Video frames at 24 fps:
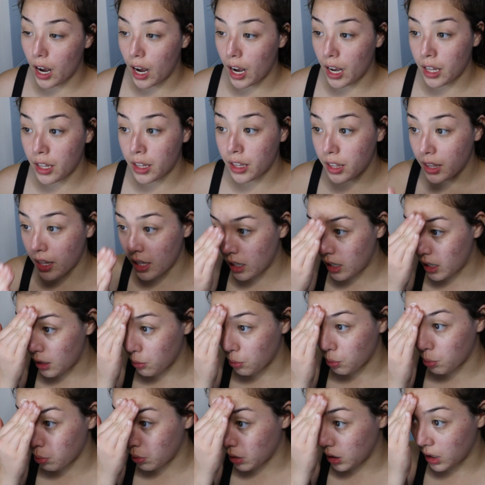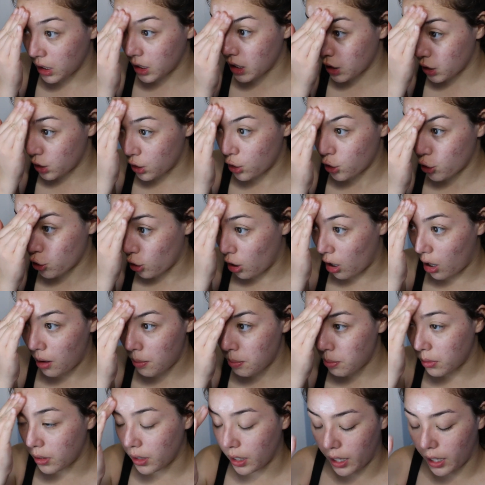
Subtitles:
I think it really does the job.